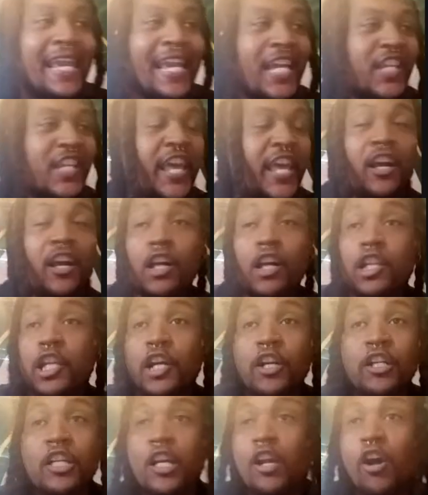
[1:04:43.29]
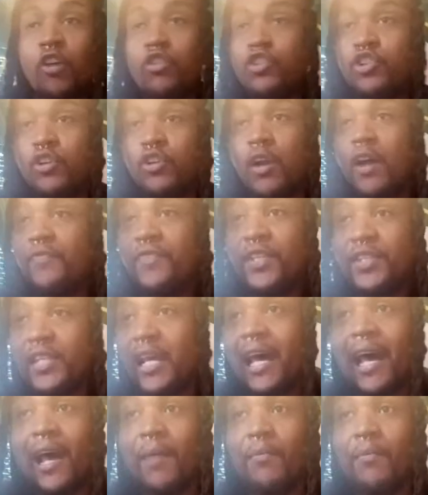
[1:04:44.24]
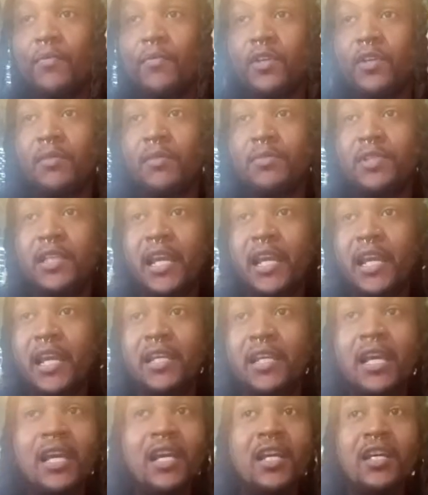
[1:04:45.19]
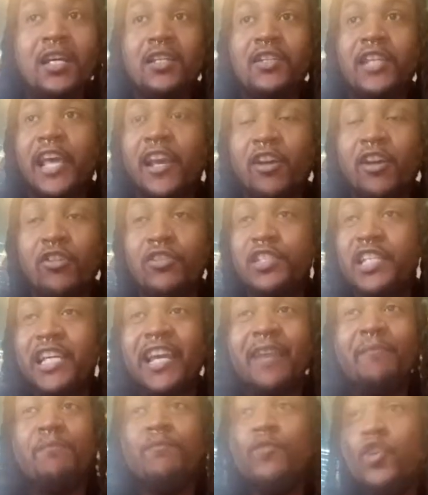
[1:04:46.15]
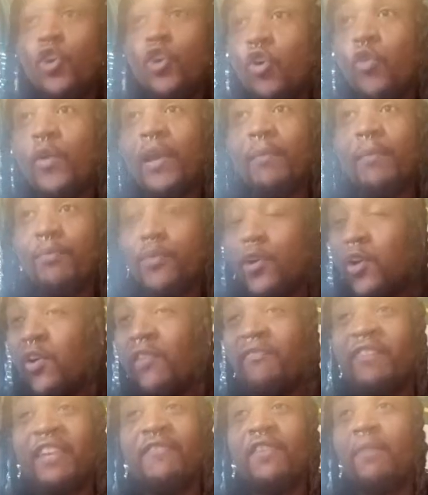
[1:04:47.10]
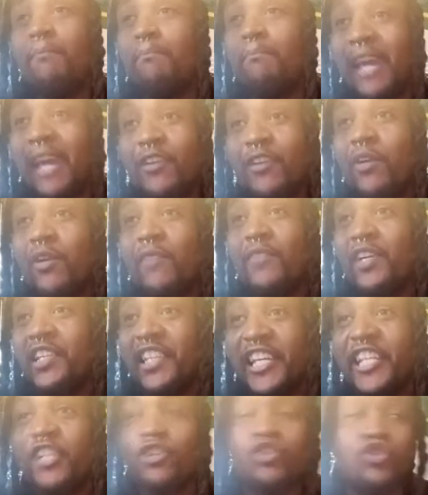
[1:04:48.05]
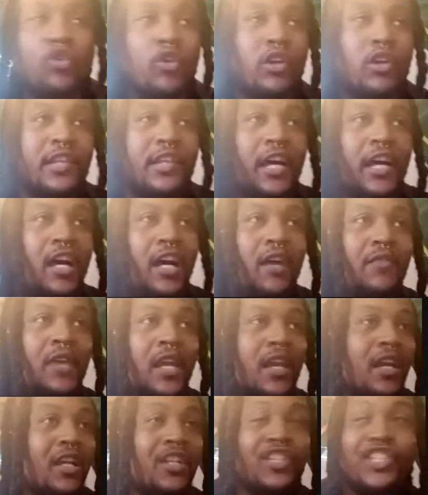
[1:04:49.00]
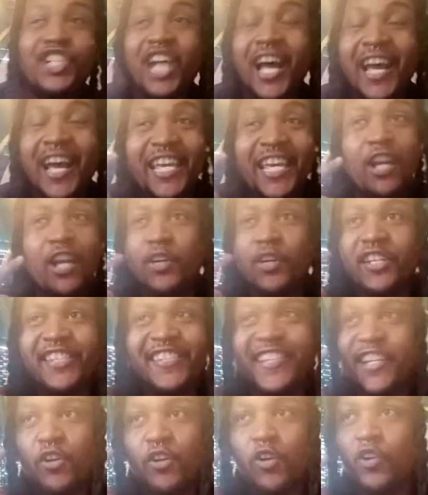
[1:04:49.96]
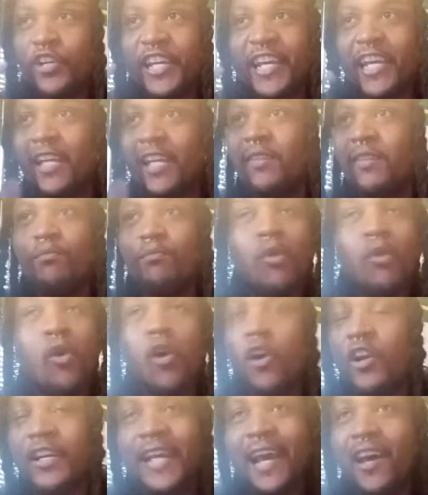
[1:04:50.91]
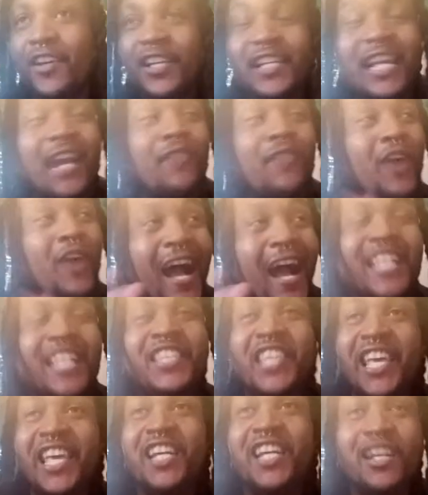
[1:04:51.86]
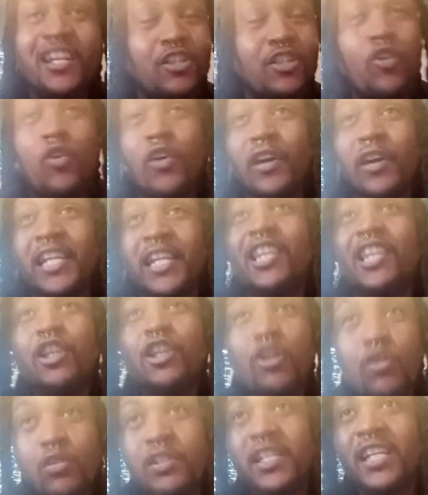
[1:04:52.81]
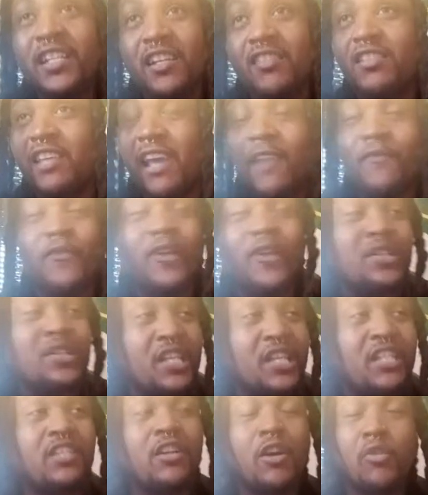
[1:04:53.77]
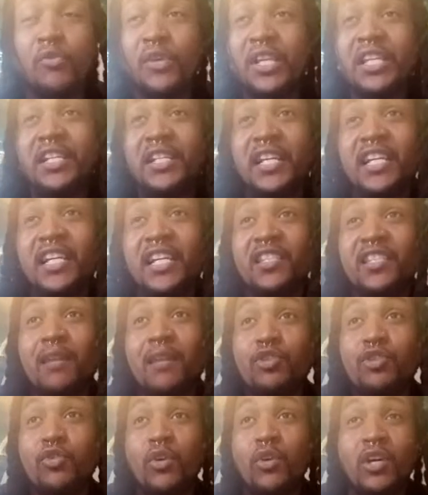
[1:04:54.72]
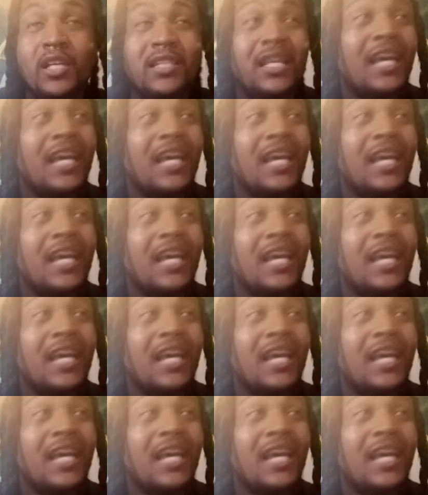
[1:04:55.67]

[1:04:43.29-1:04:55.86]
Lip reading: And they're gonna learn the culture off the top. You know what I'm saying? They're gonna see a new, improved, even better of a leader, Jordan Love. Jair is zeroed in more now than ever. I think us going and losing to San Francisco really did something to us.